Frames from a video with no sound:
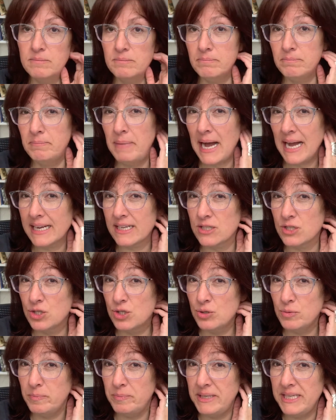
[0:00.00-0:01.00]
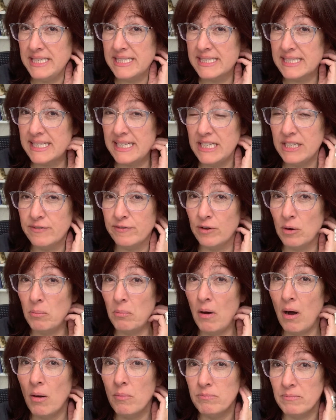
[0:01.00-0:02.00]
back to peace kit for
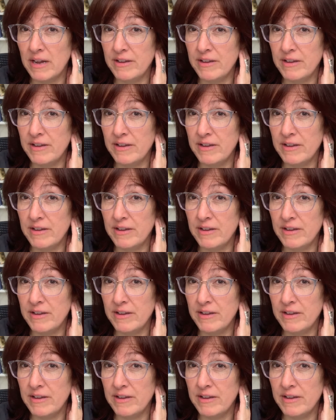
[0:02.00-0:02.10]
mom,